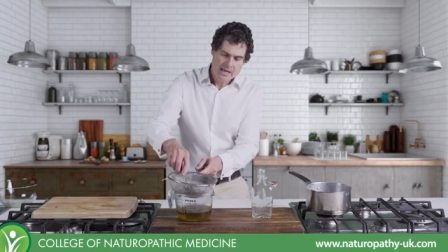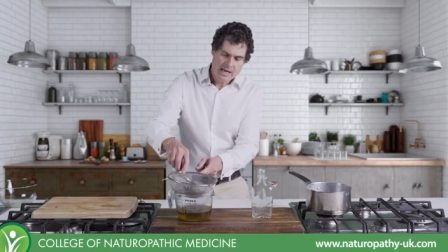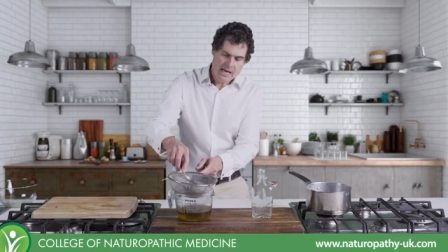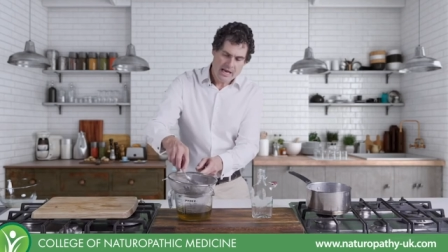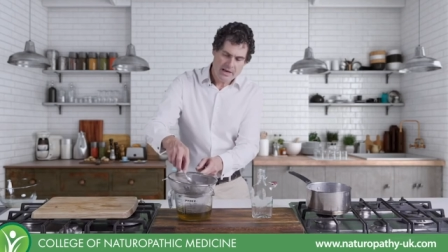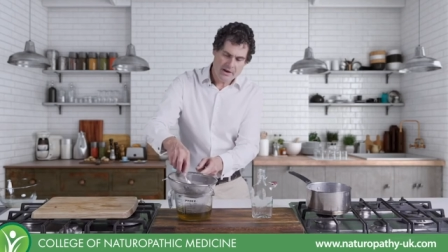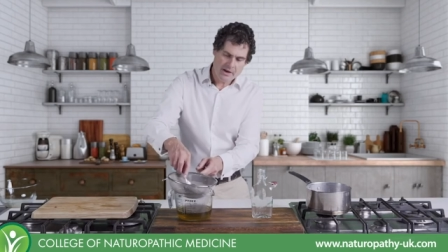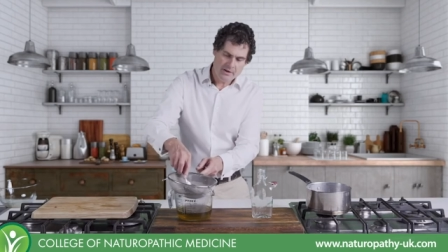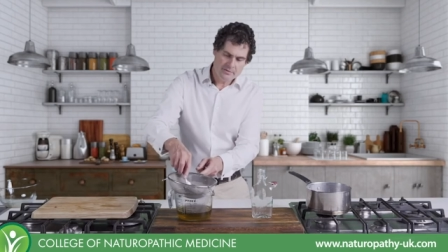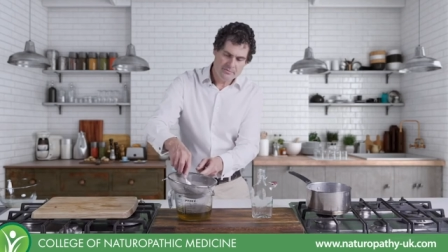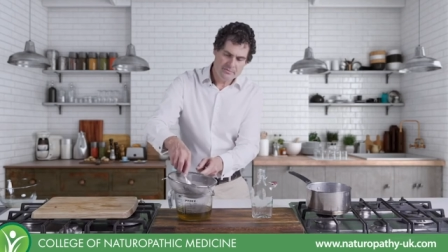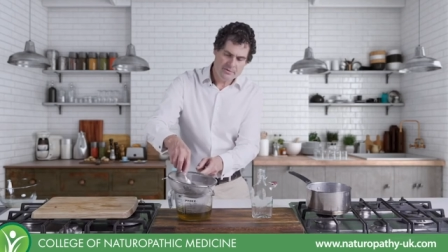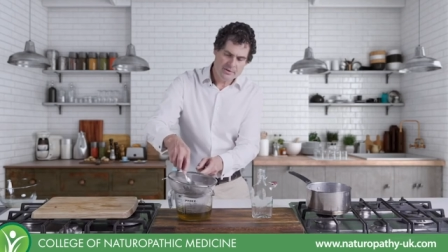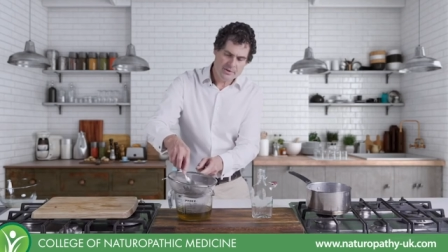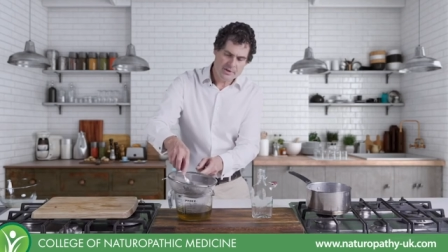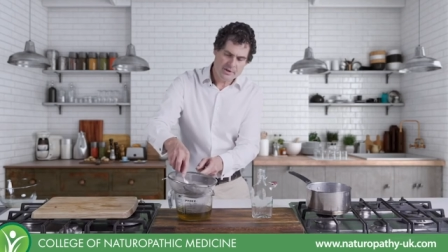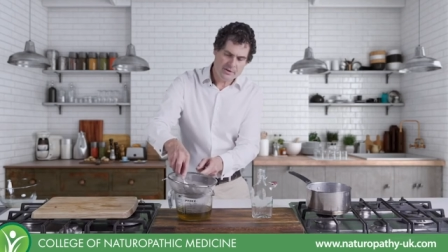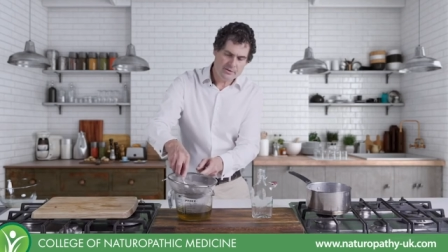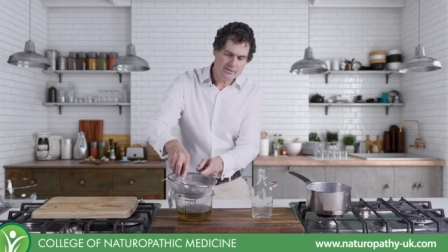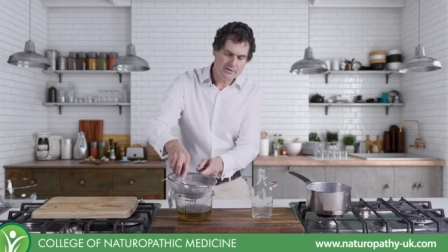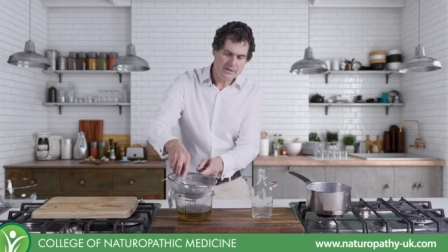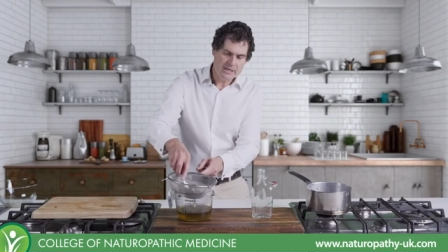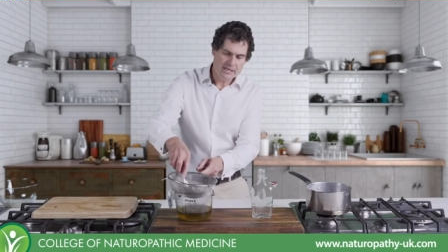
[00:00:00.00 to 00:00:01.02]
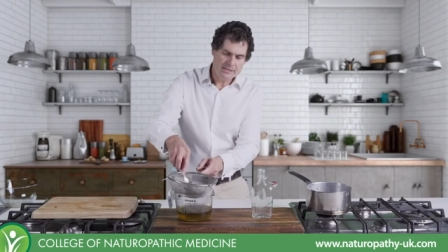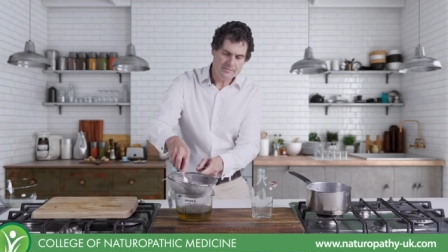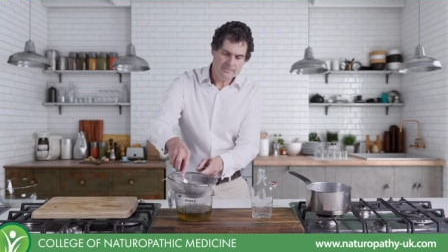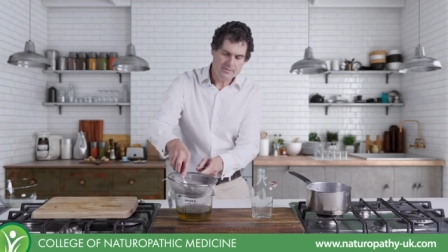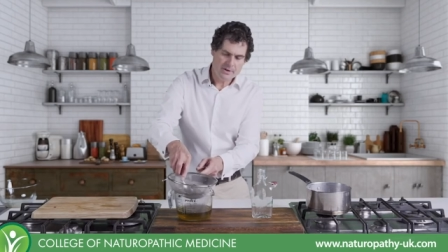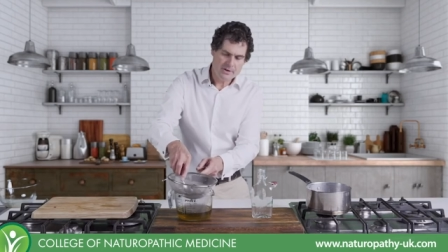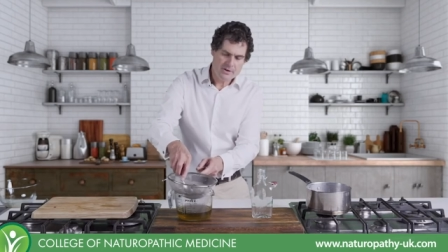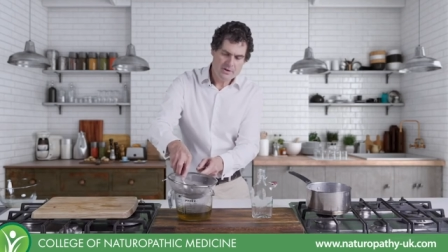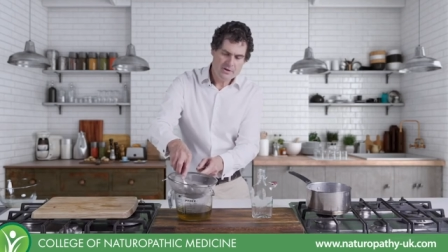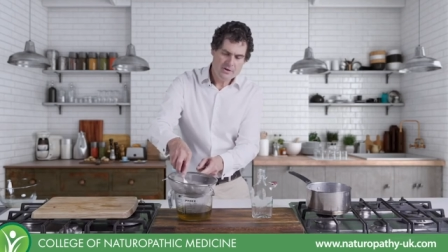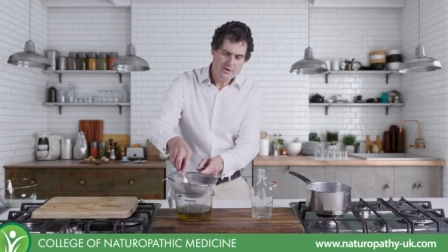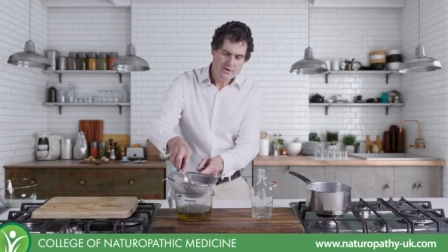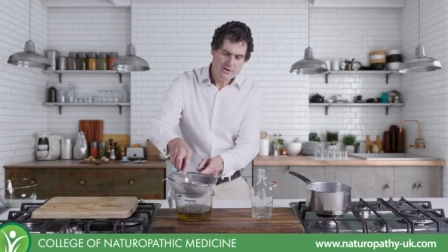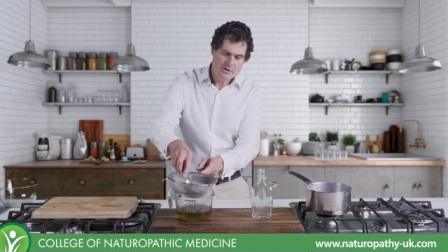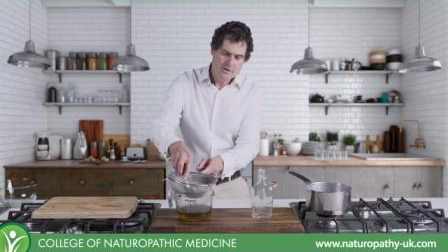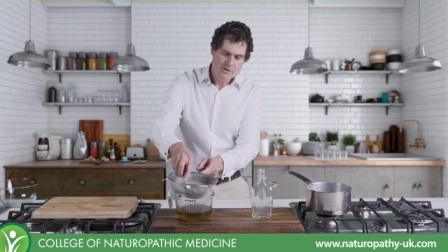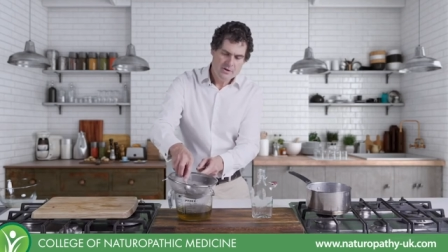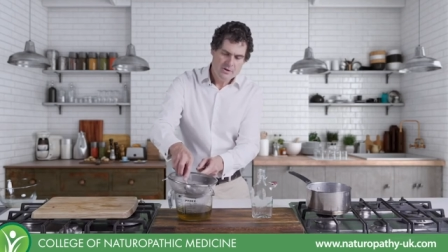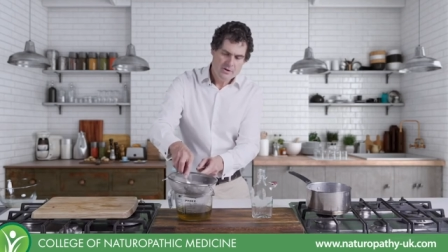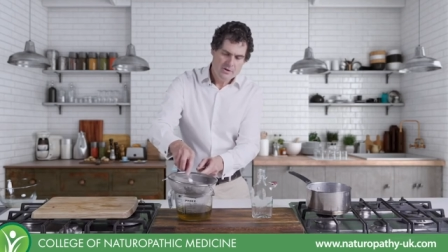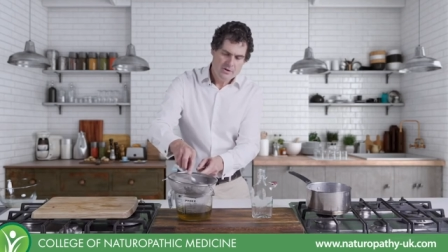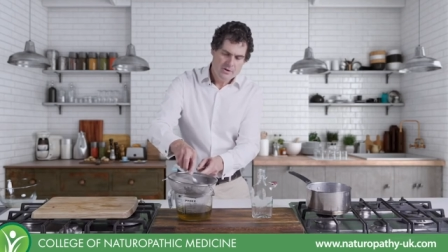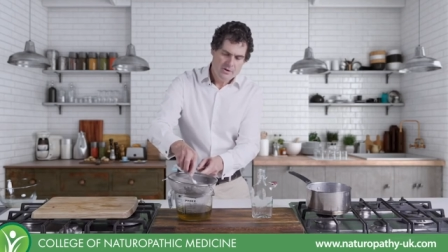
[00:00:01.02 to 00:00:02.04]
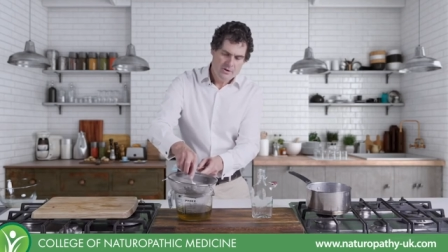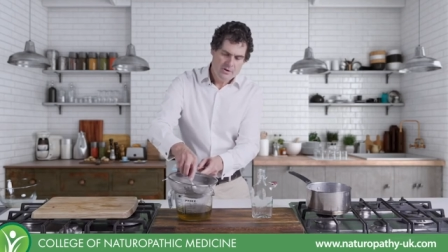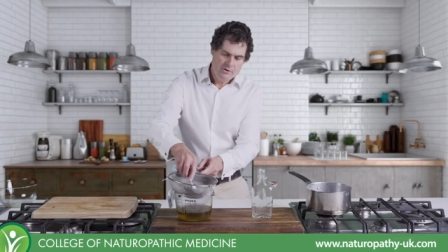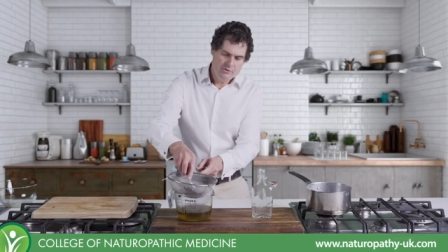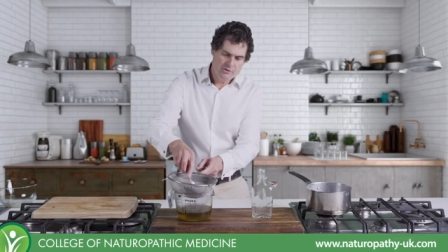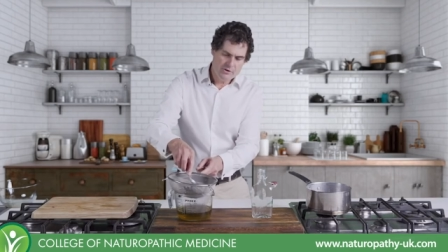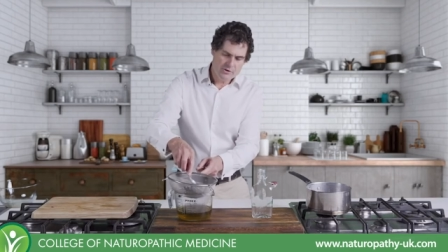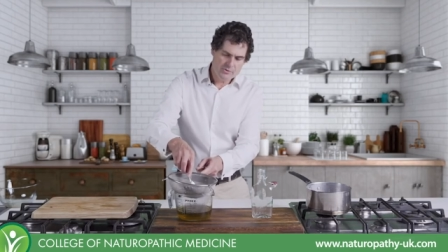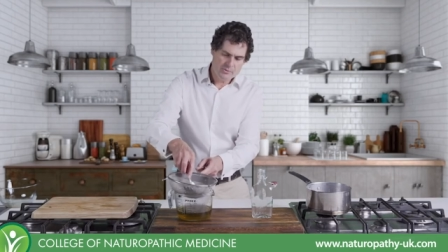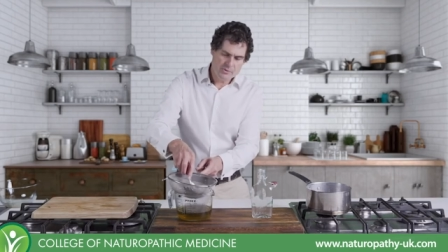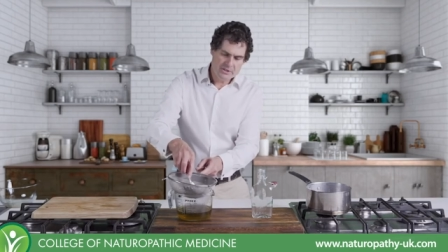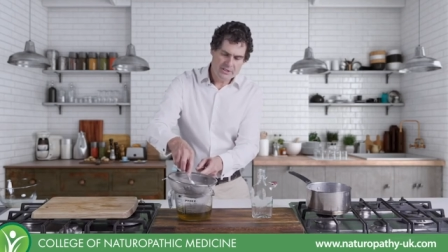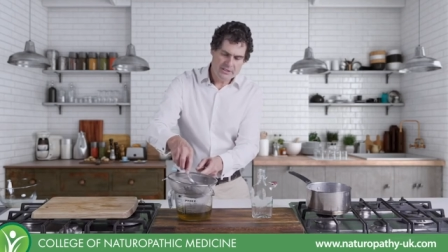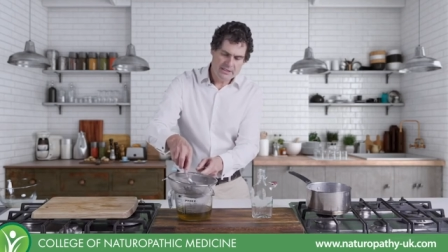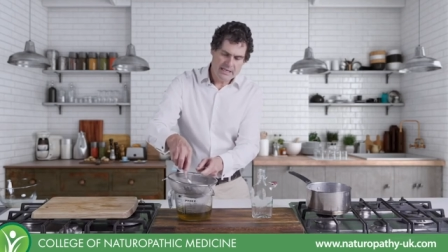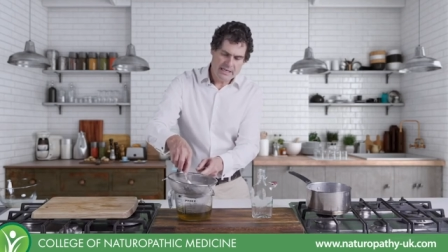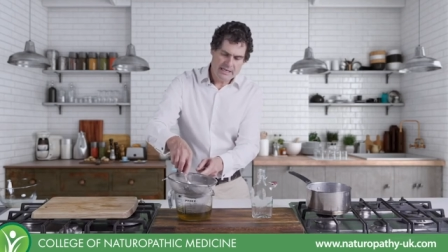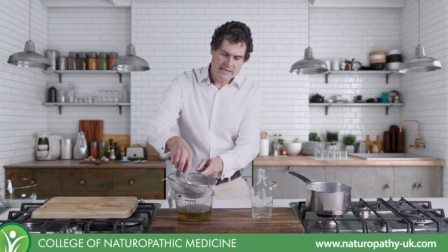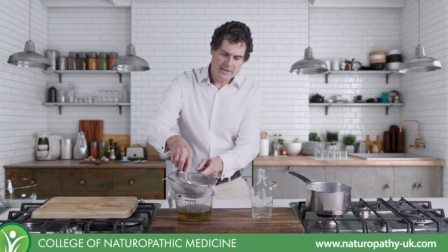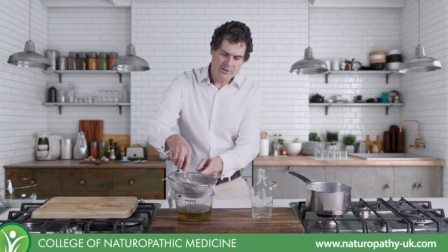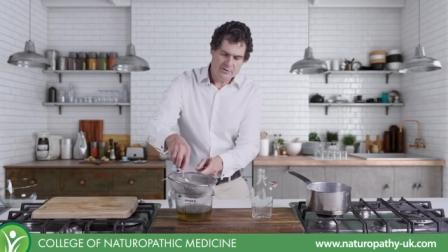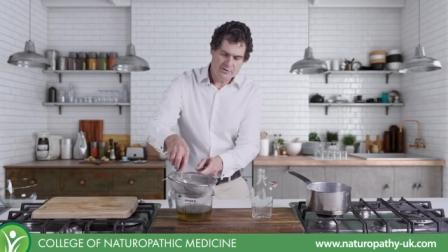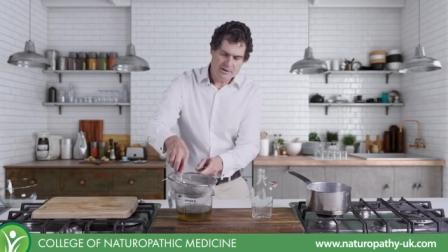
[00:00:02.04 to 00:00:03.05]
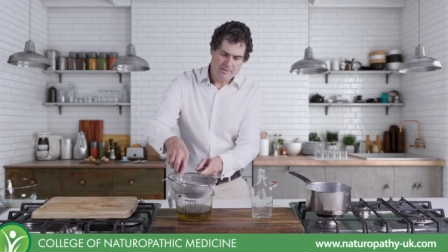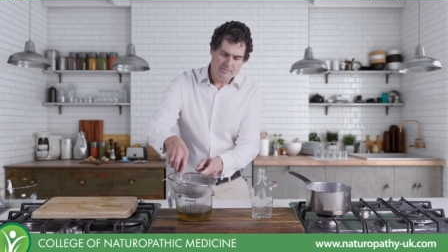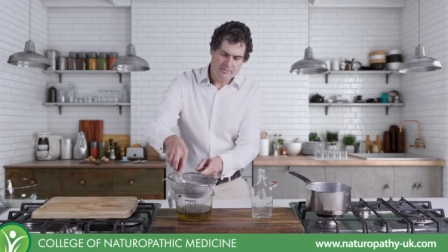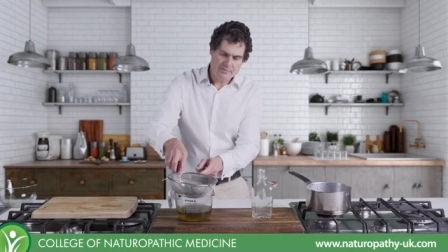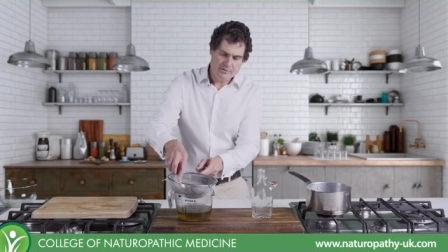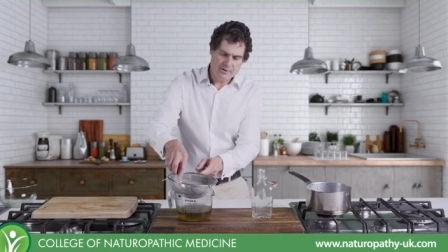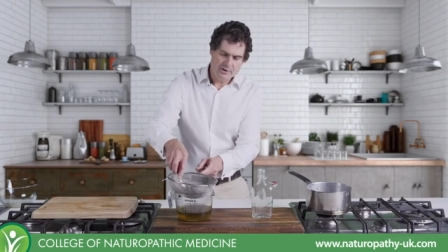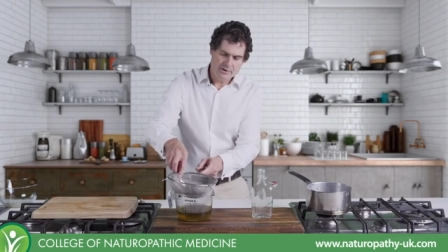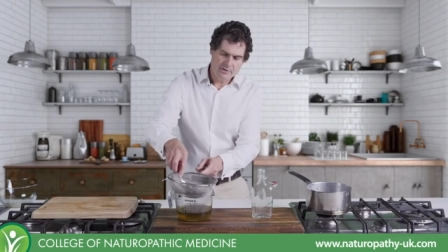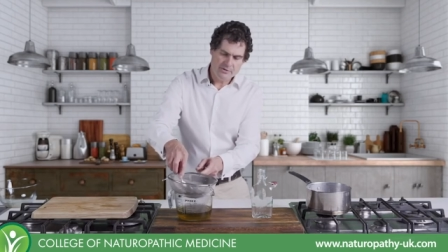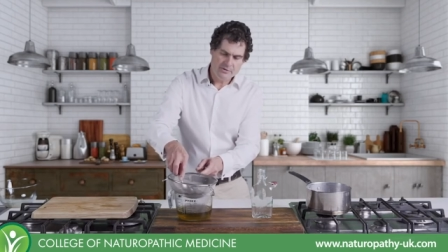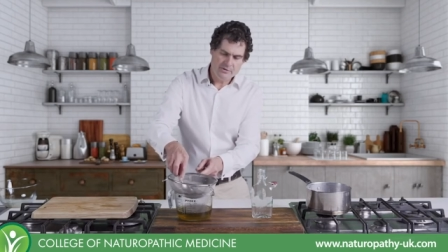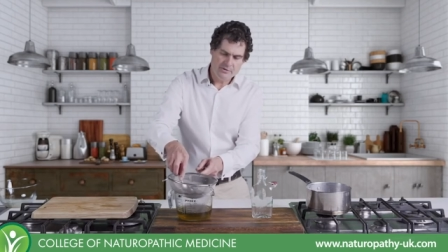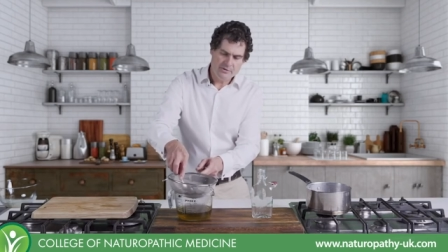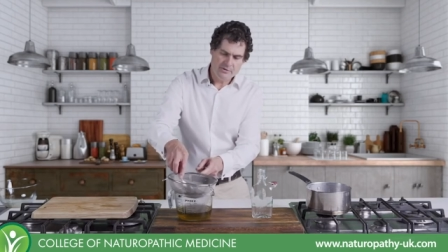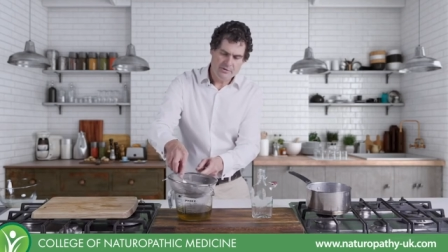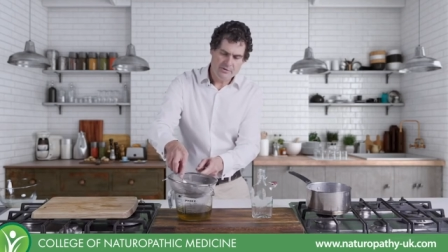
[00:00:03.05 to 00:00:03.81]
at 100 degrees, but you just want to let it drip through.